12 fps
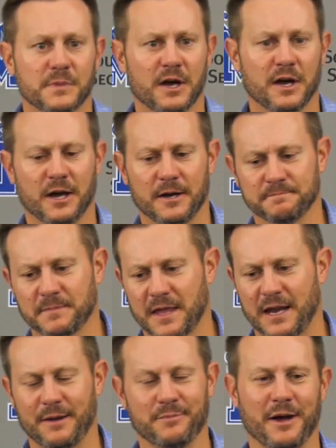um,
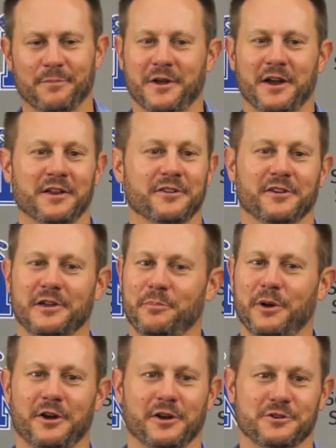and I'm, I'm, not into
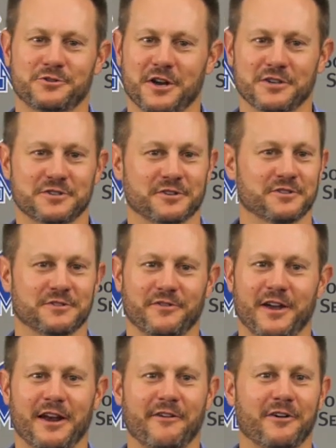comparing and contrasting because if
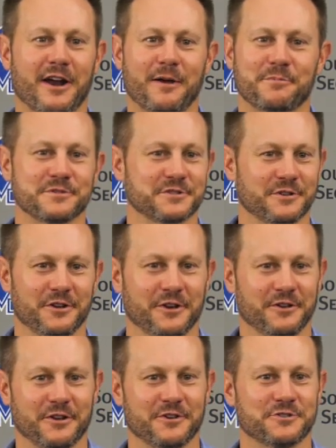that ever happens, you know,
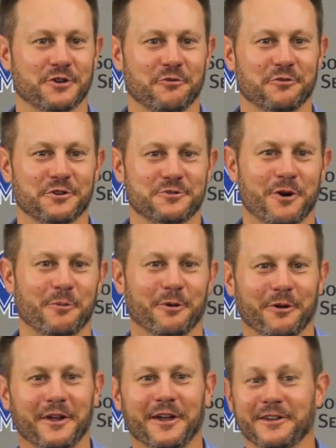you get yourself into
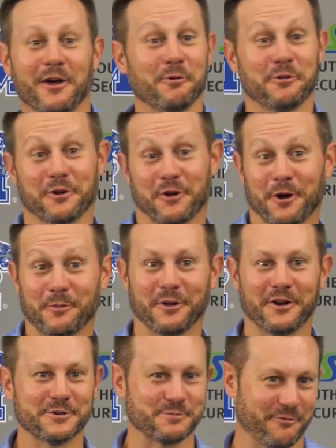trouble not only with your current
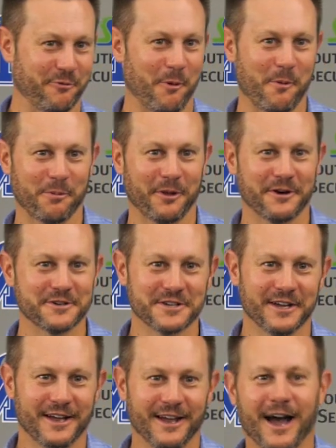players but former players.
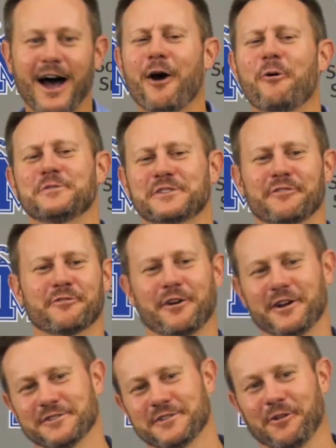I always give
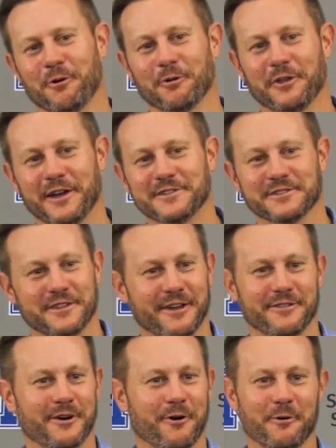credit to the old heads;
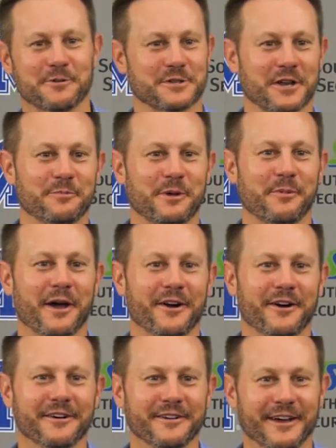they, are always going to be
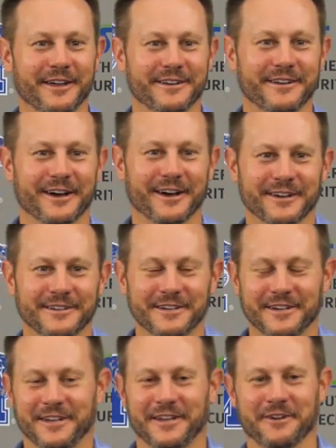better. And uh,
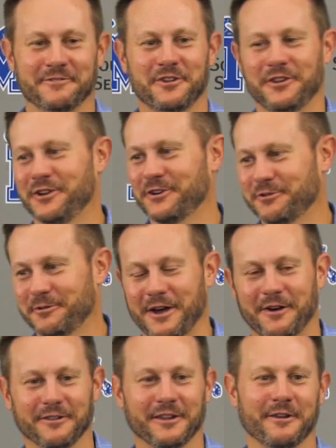you know, 10 years from
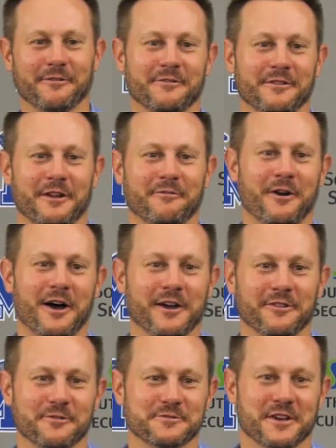now, let let
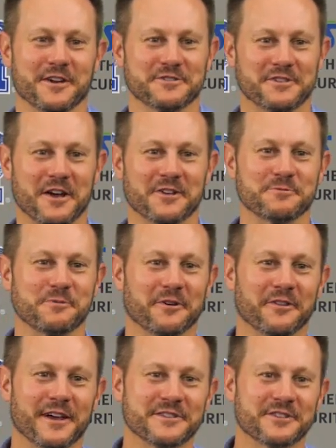Roc and those guys challenge me
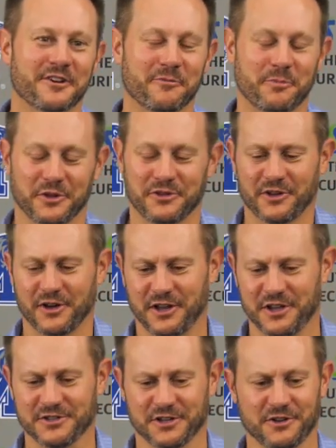on that stuff. But uh,
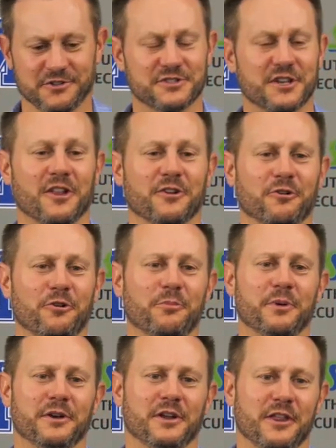it's a good, solid
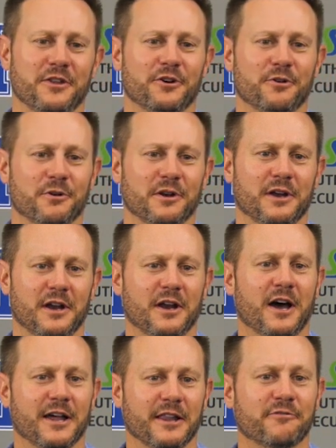group, and, and they're doing it at
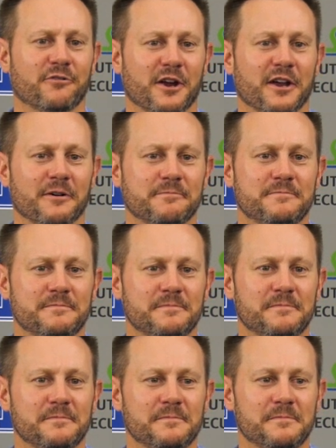a high level right now. I
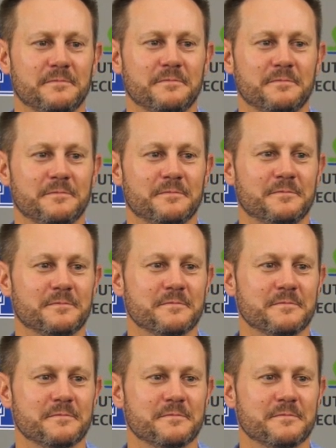knew you were going to feel for any